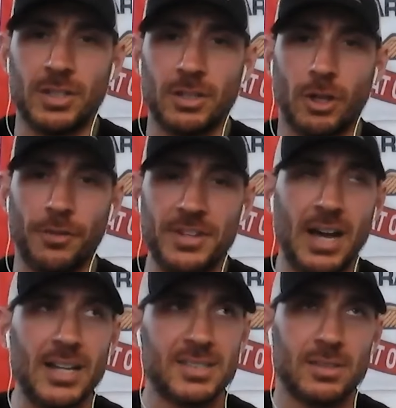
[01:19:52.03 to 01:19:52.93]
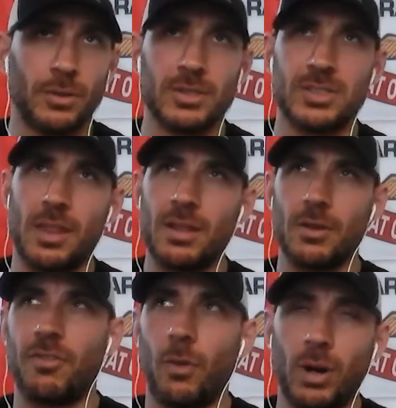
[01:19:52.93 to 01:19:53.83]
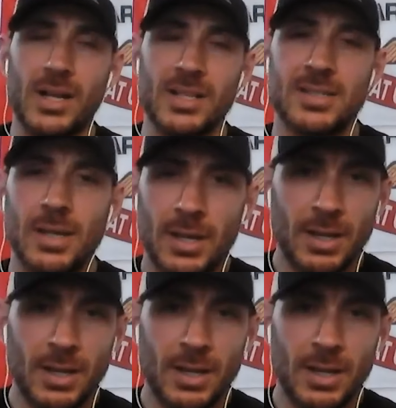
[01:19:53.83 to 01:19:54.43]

And there's all these huts. So there's, I think there's 4 huts